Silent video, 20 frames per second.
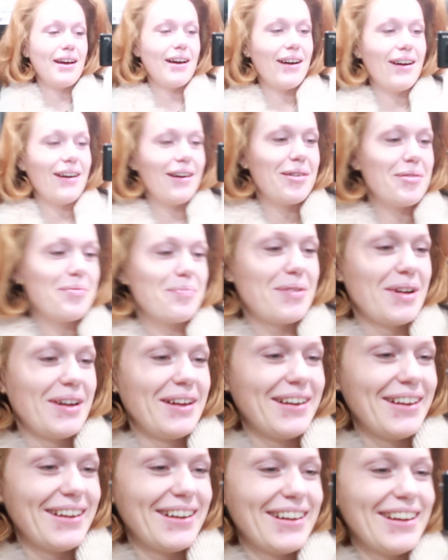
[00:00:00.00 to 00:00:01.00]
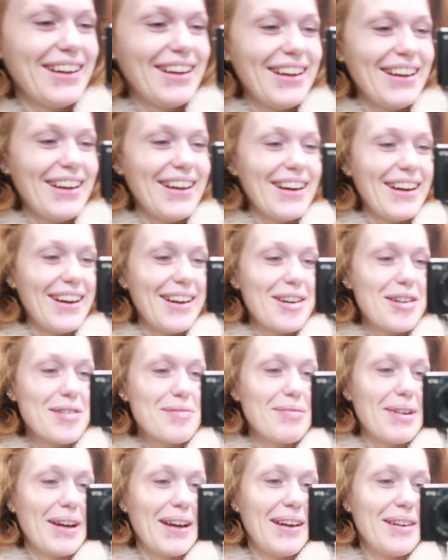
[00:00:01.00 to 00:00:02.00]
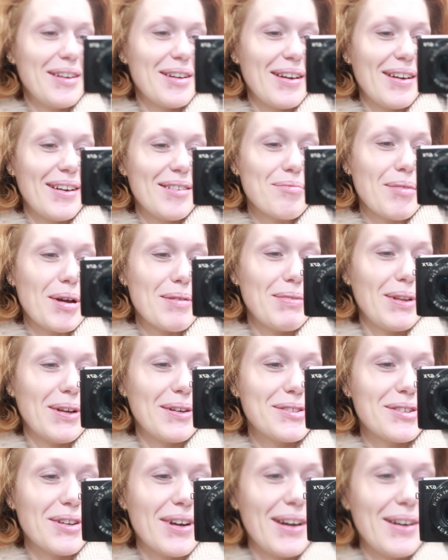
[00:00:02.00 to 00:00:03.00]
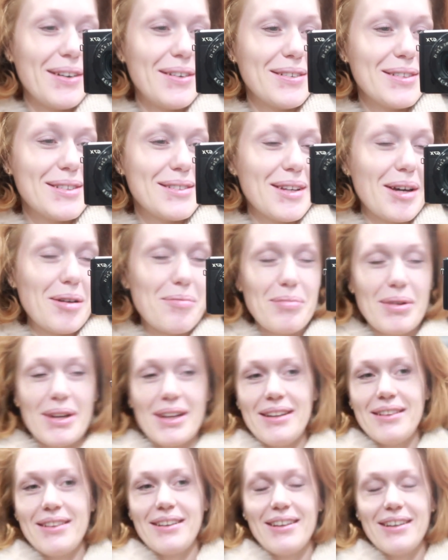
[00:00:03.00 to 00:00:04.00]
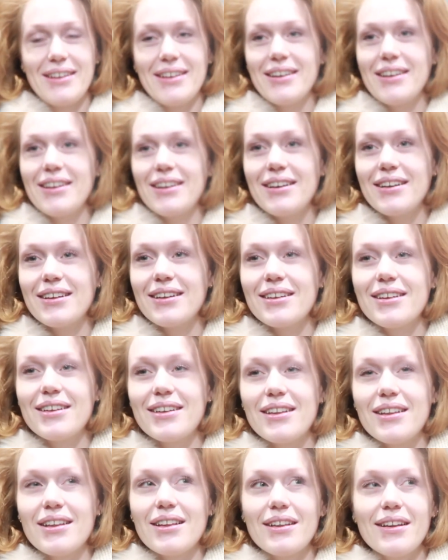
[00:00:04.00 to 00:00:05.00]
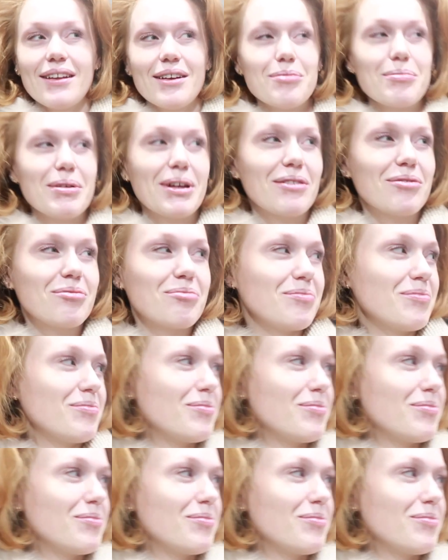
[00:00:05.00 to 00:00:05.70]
I hope my blow dry holds up in the little bit of